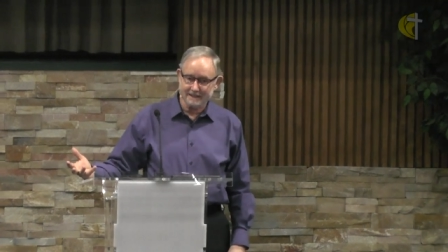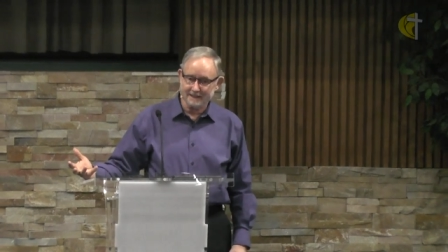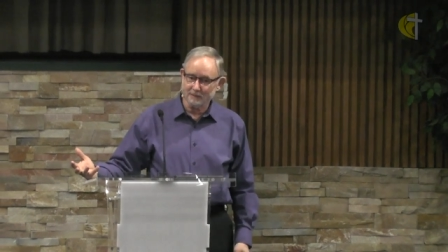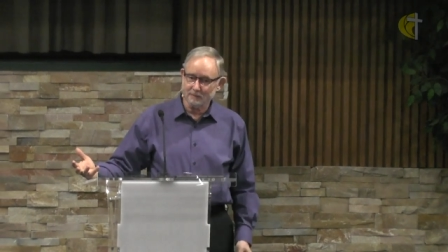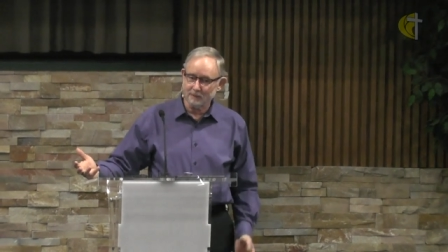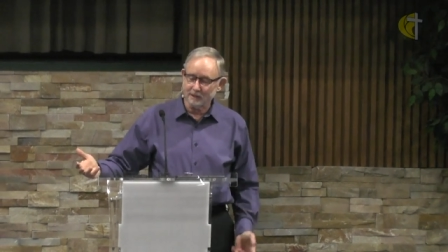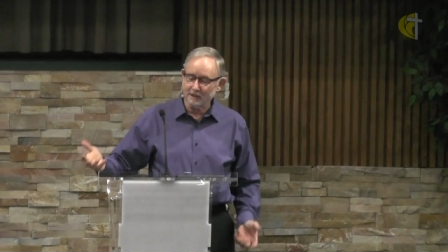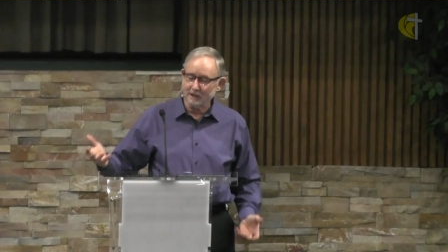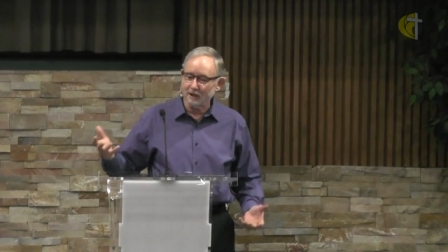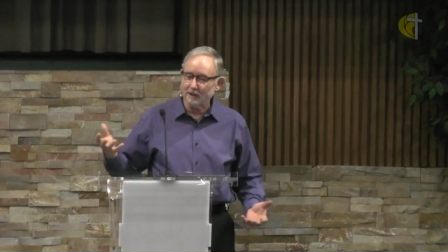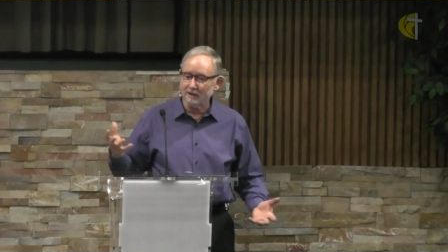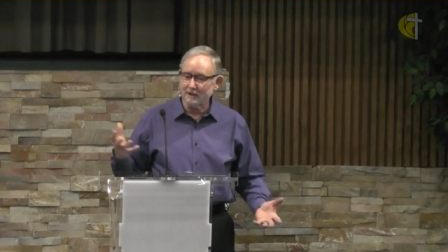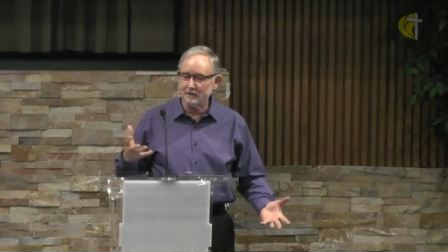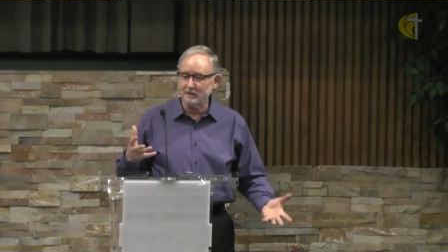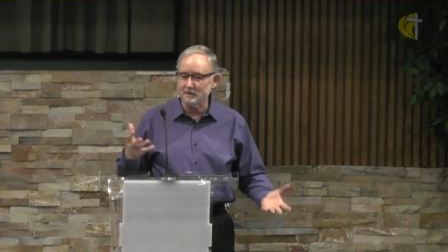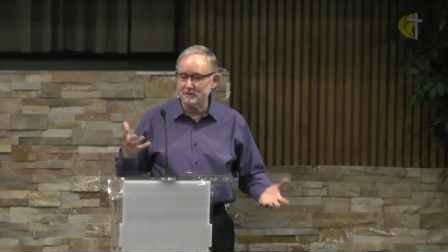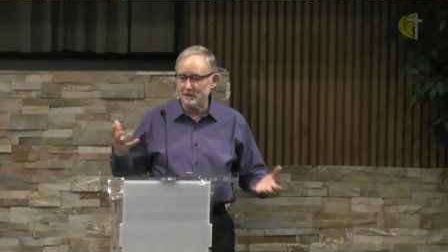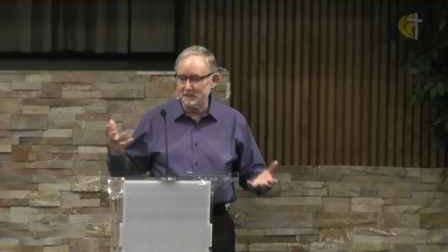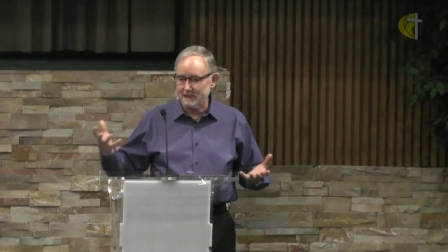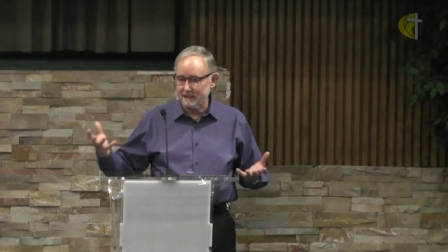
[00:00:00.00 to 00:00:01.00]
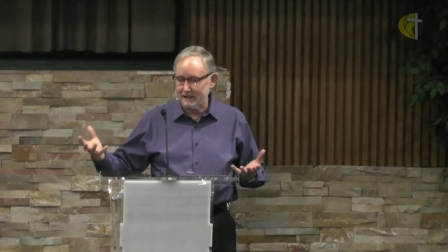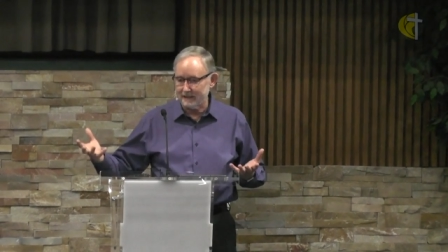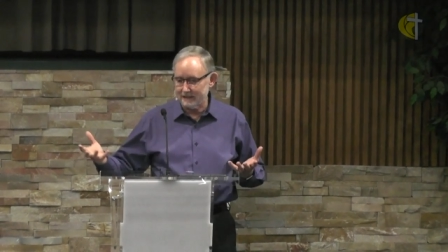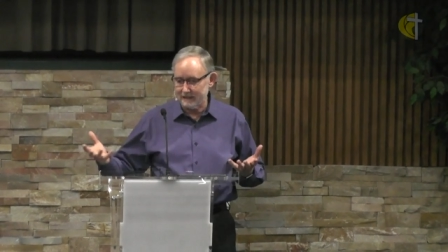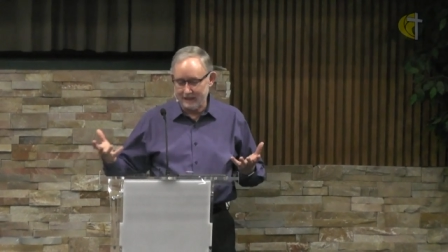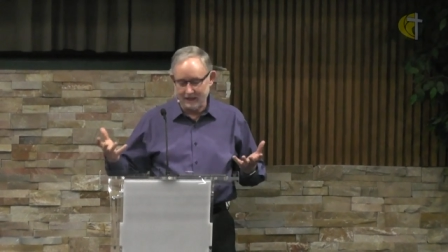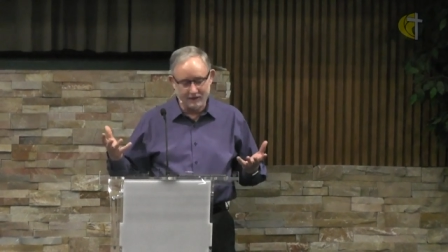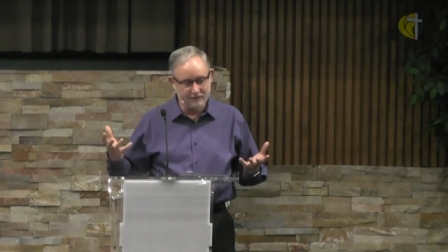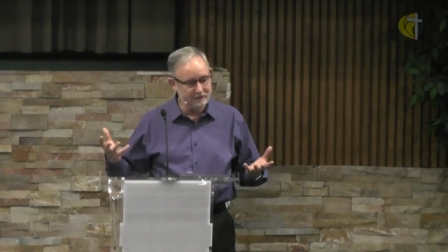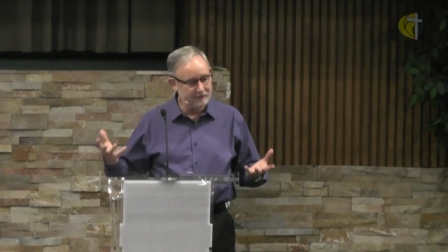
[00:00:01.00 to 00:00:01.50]
and we all understand
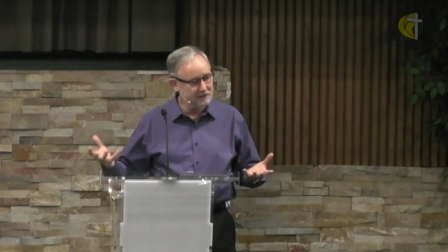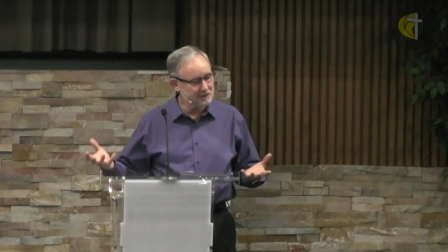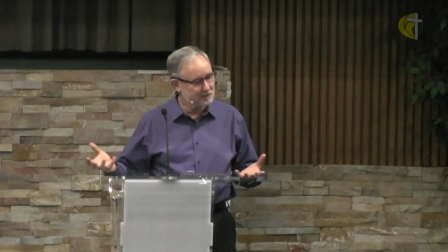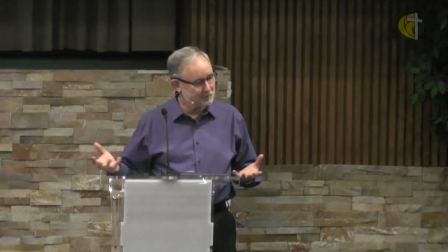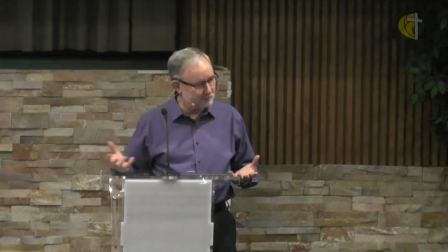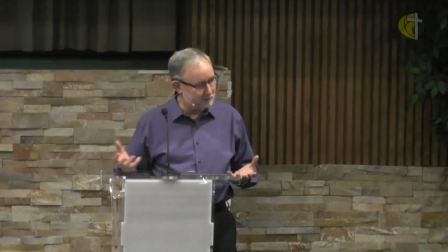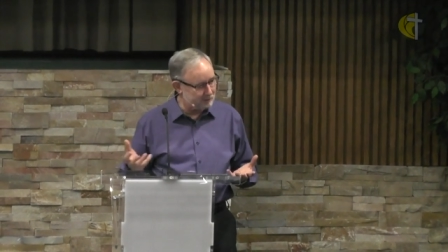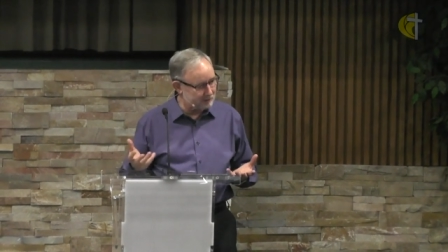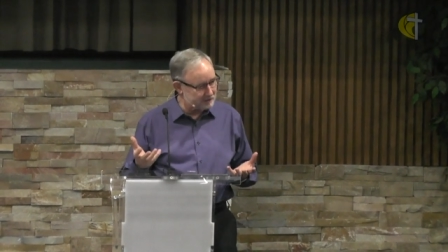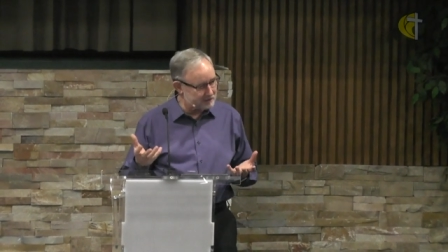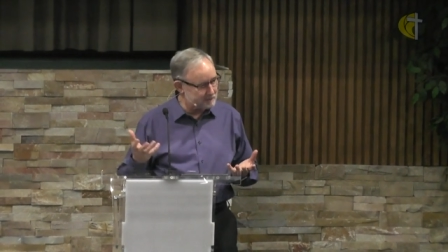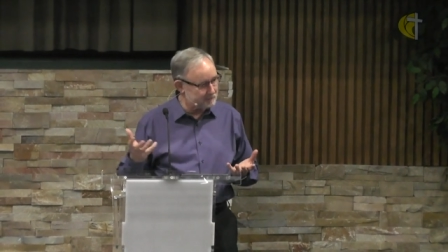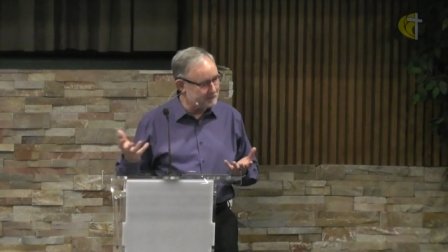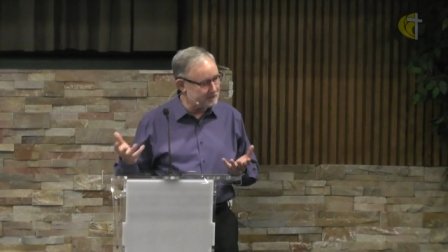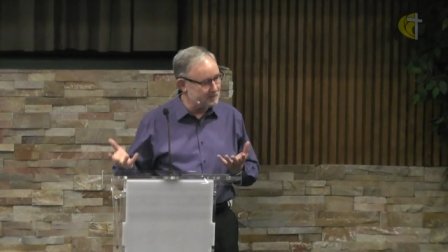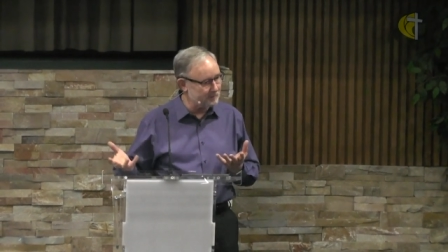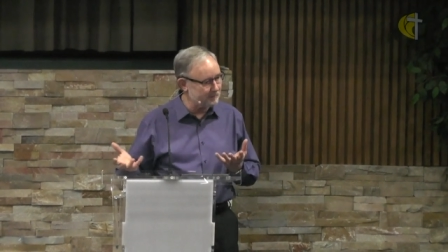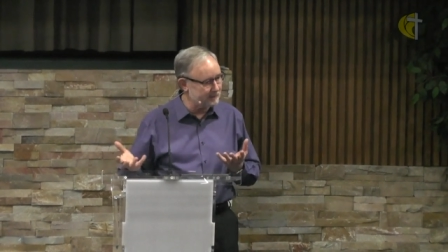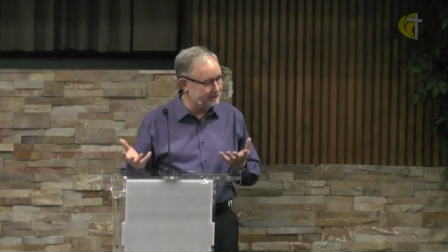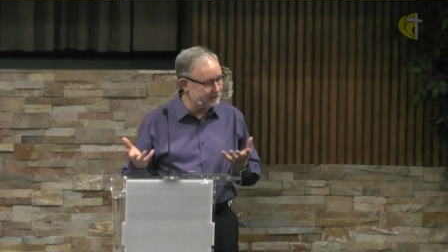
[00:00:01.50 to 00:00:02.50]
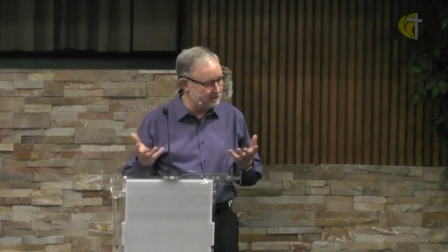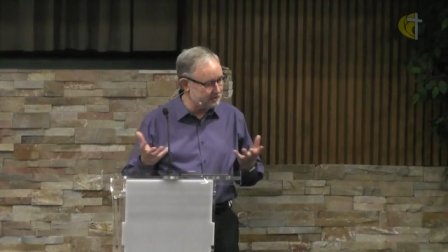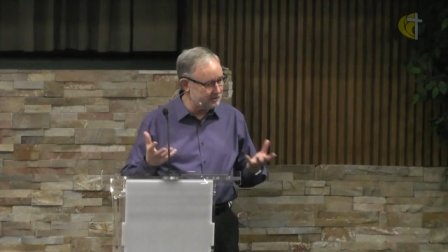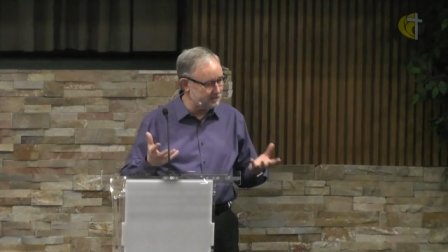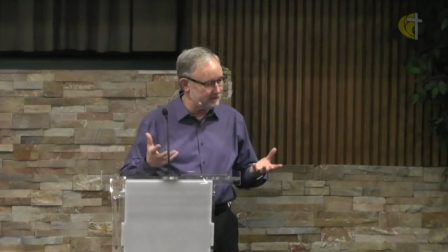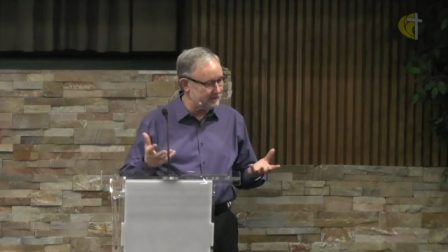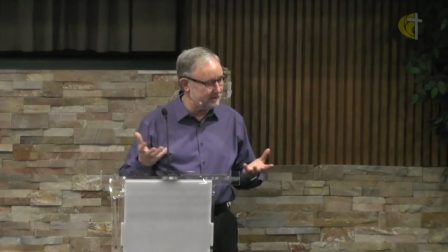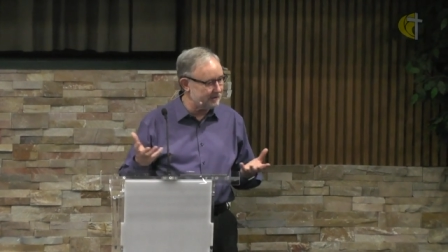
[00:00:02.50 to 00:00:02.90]
how this works between good